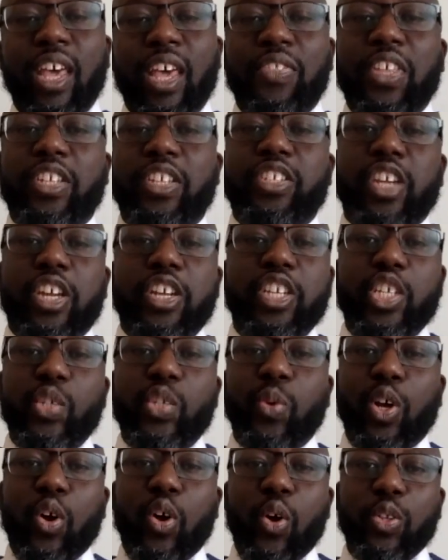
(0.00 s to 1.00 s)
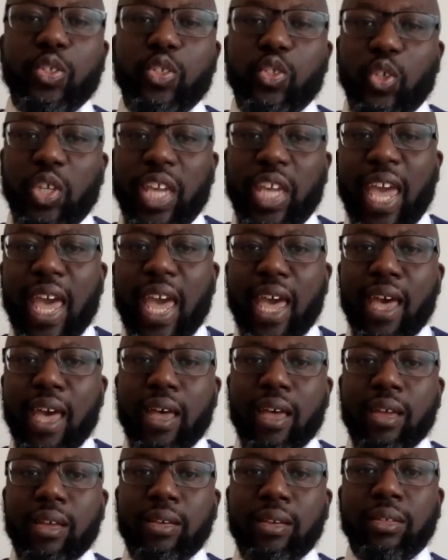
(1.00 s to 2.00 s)
The judges were called to
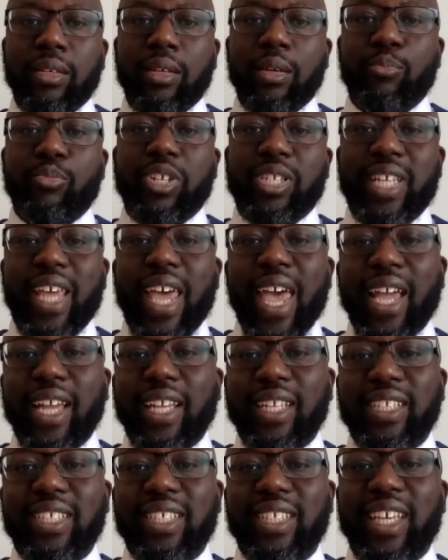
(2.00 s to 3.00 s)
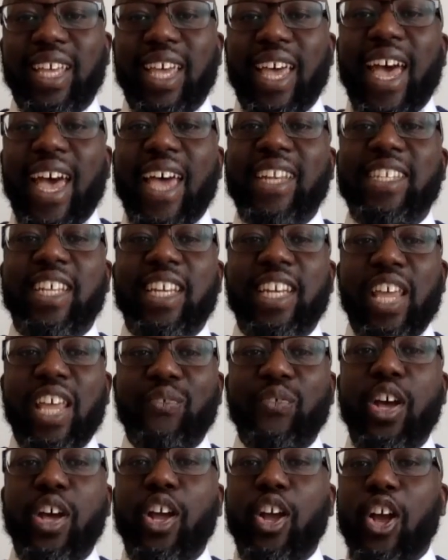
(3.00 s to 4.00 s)
care, protect, and
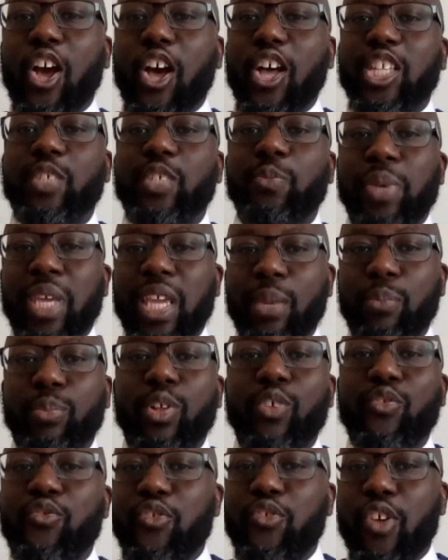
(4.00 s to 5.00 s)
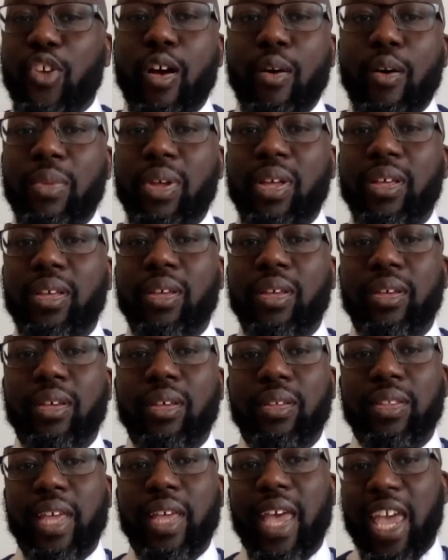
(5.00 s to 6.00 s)
deliver God's people from
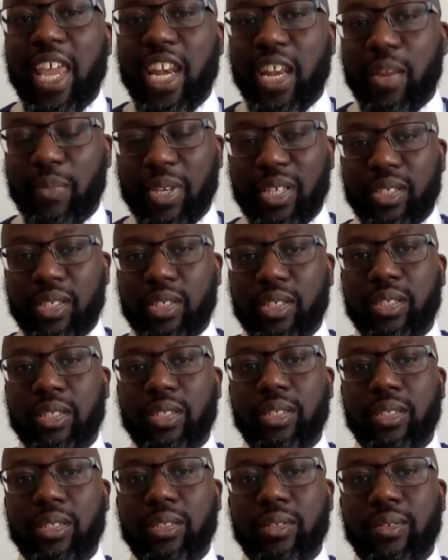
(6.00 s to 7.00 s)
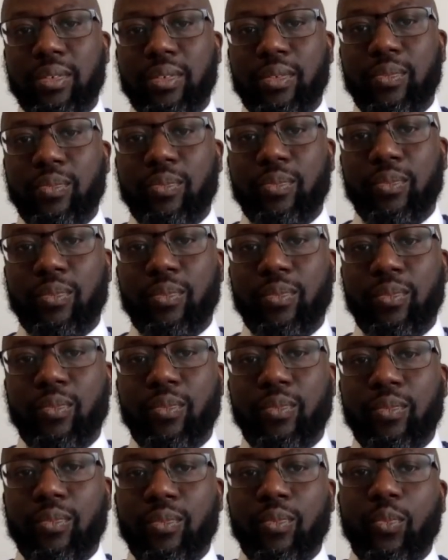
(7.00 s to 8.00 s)
their enemies
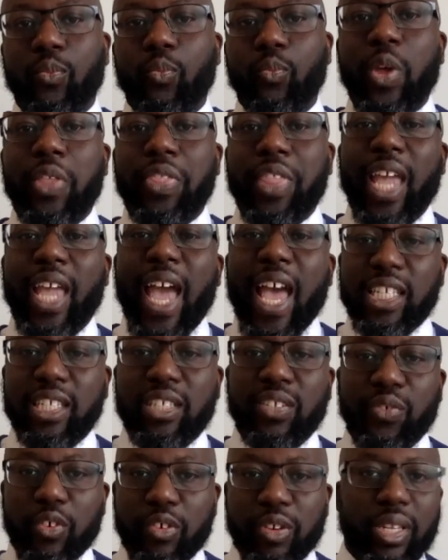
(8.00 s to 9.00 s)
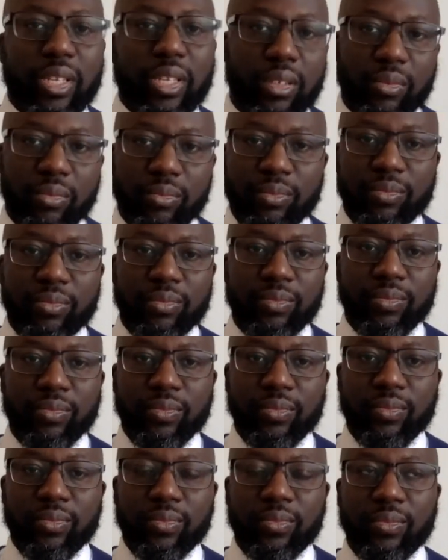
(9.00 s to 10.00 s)
when they asked for it.
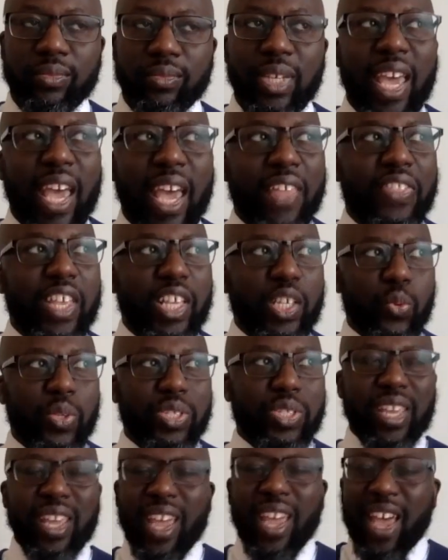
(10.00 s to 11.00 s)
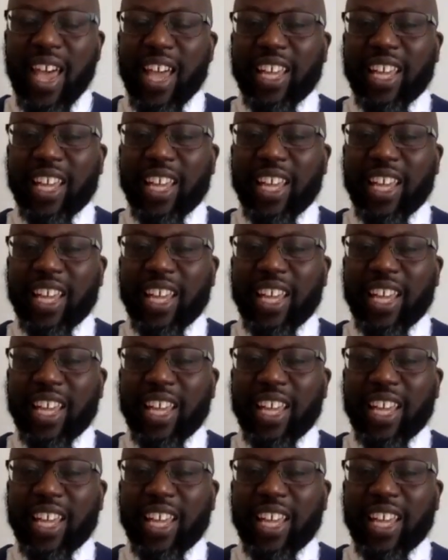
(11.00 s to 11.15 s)
And this was a